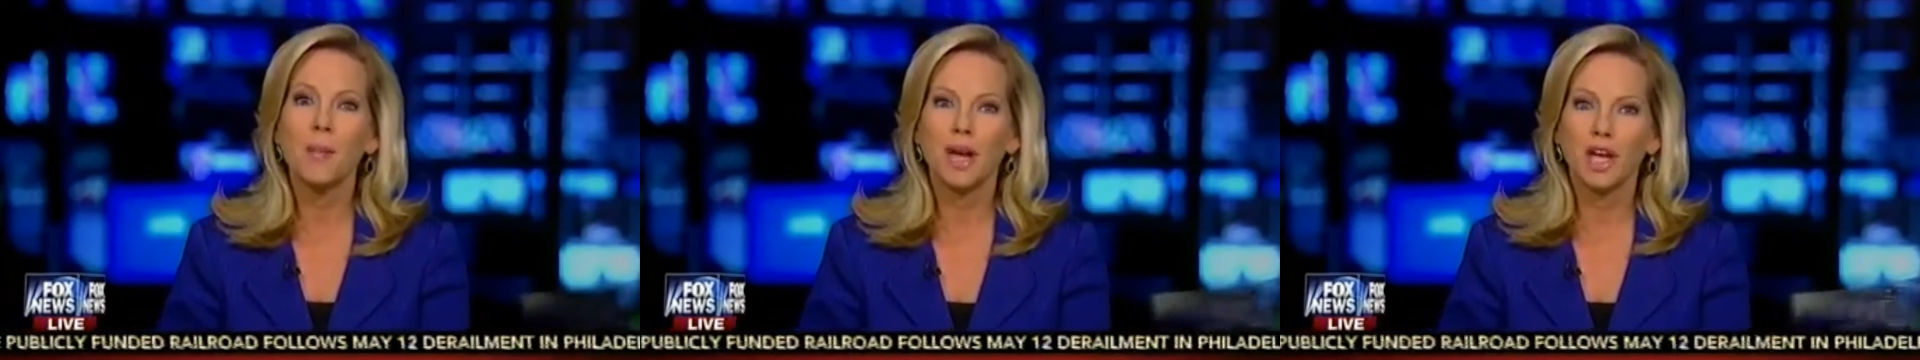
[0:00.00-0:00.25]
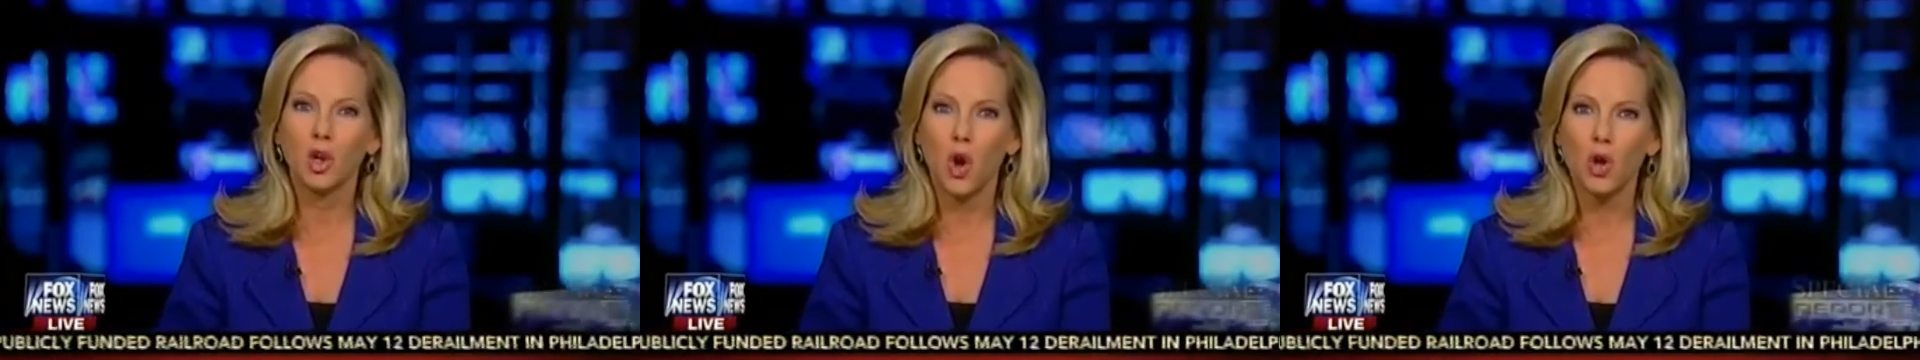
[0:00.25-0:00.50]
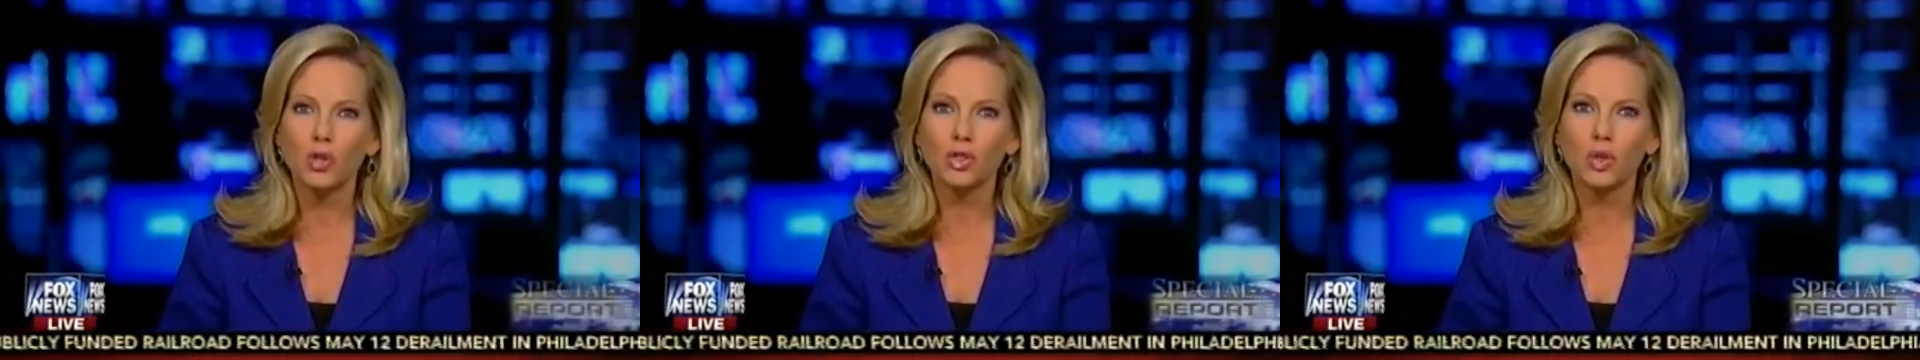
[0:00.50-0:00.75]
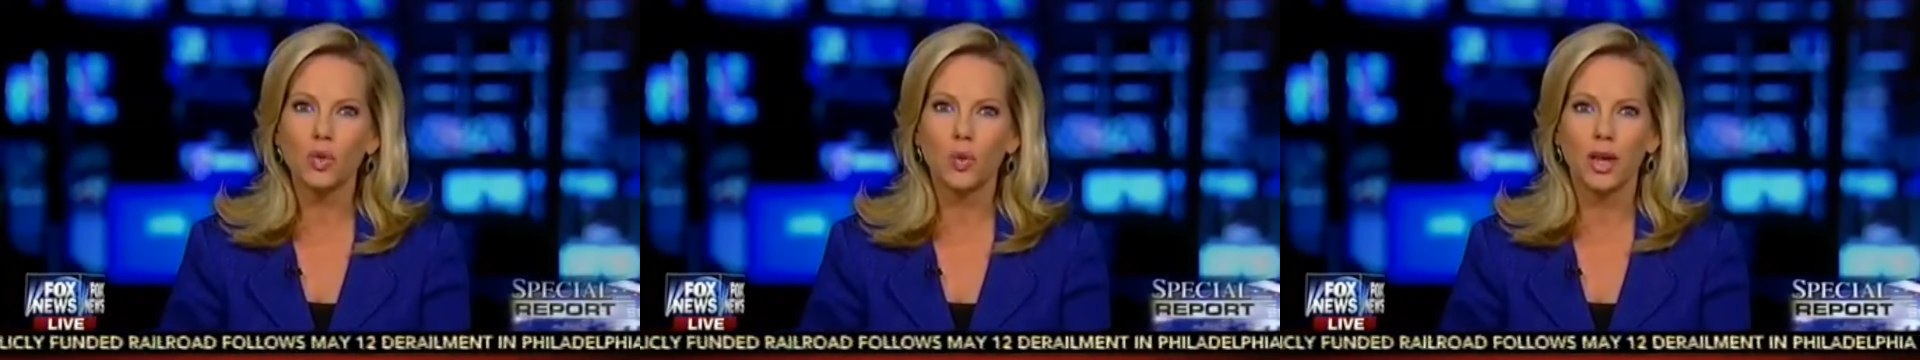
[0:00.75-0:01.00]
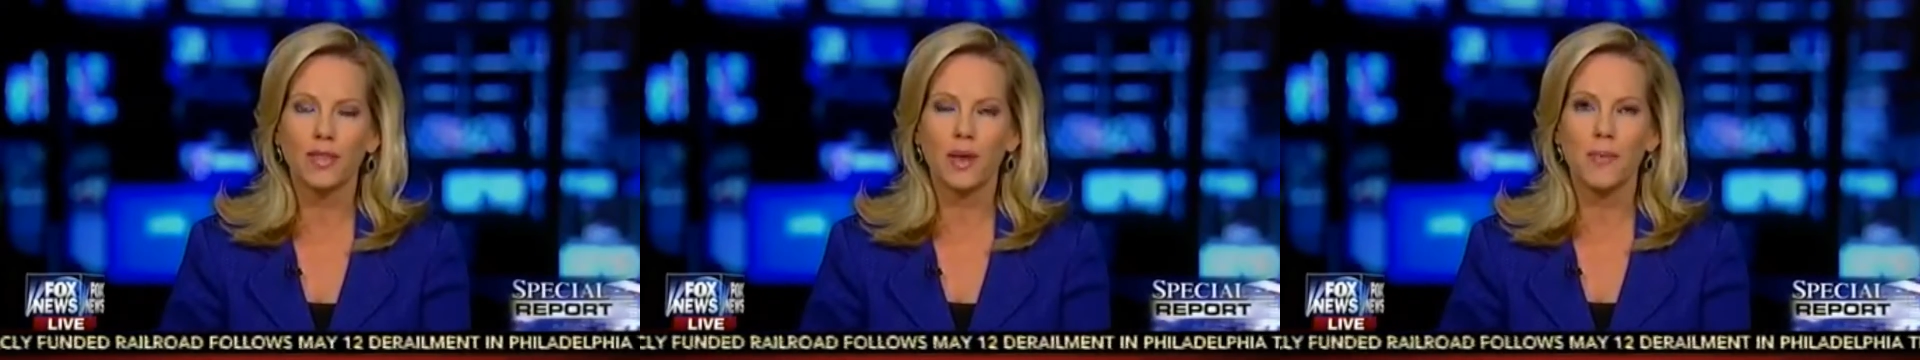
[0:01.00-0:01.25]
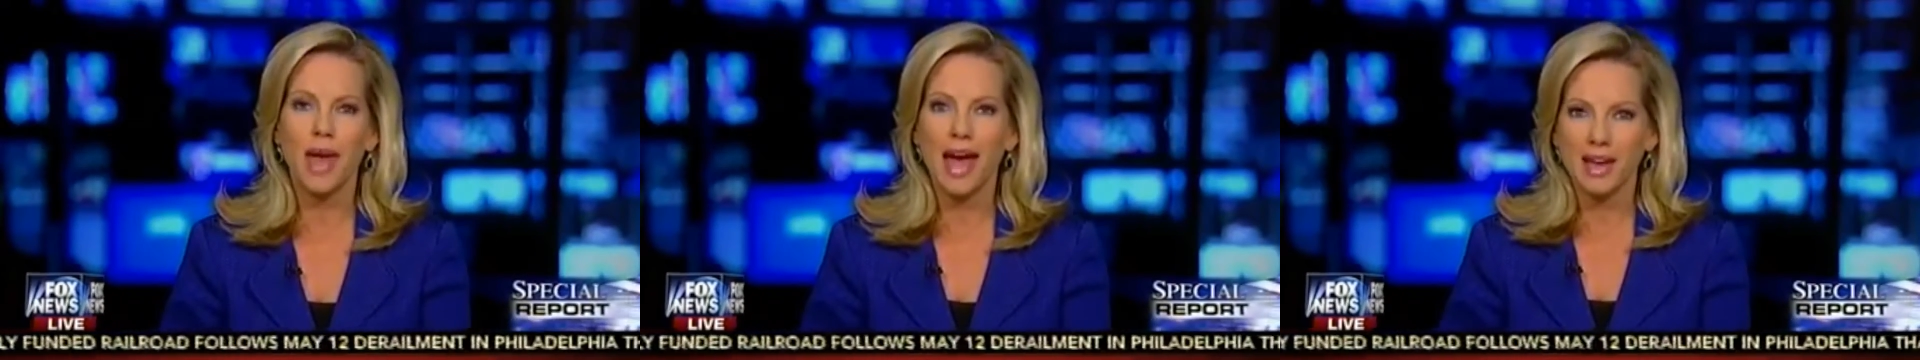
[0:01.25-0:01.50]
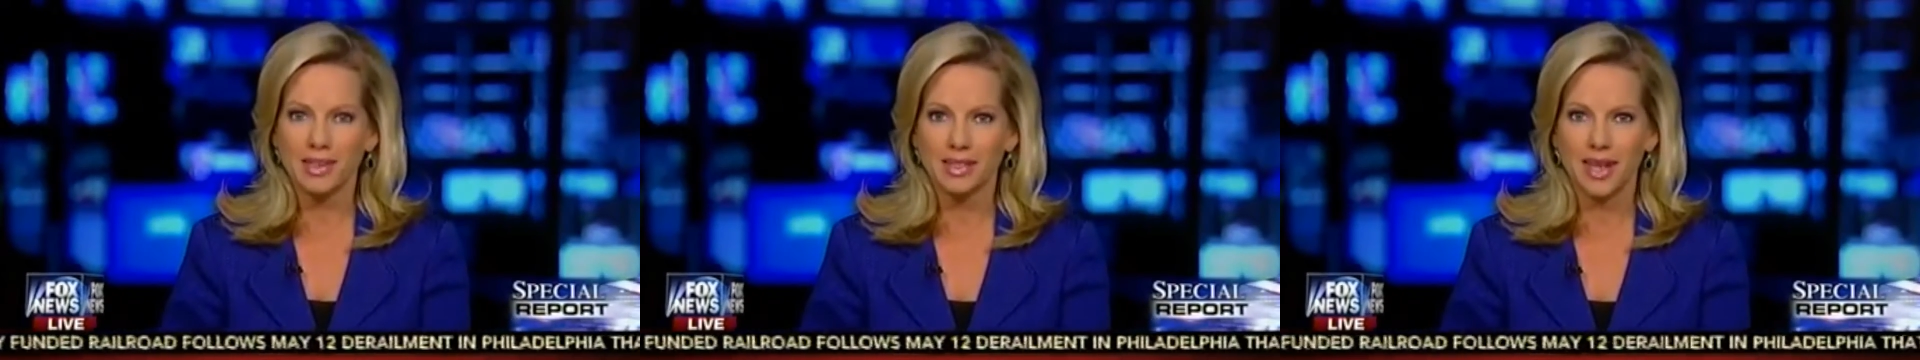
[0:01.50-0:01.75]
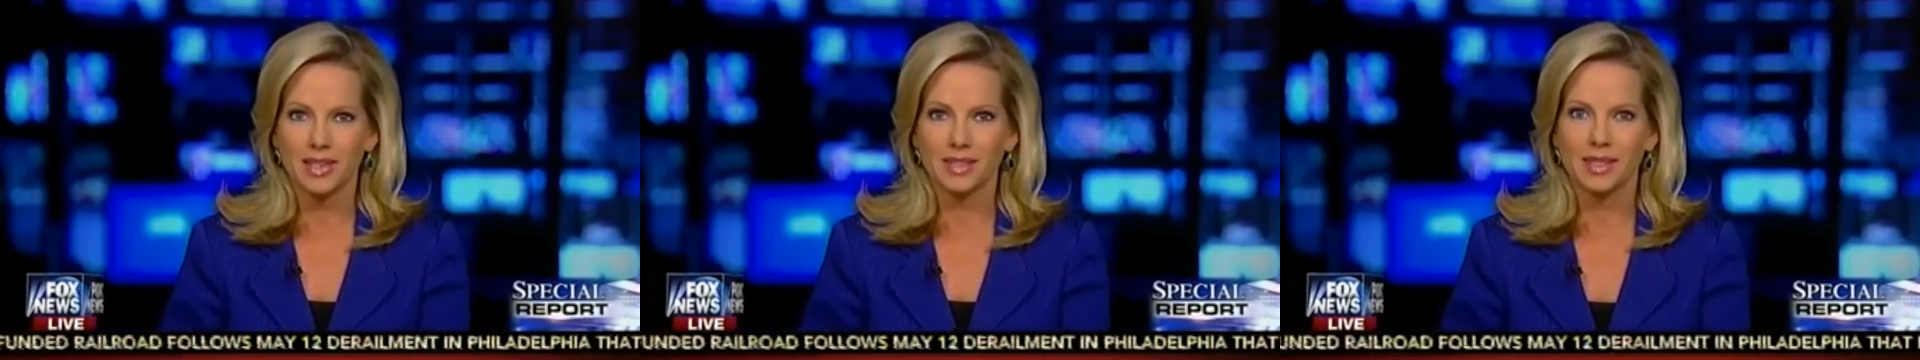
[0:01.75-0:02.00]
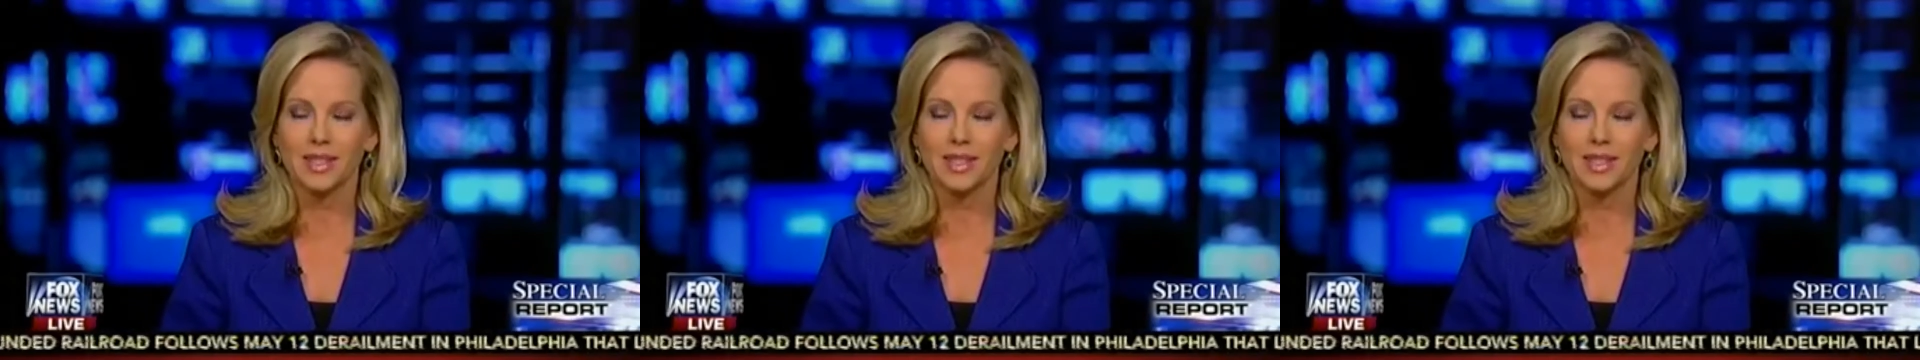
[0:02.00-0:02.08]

but could also grant them access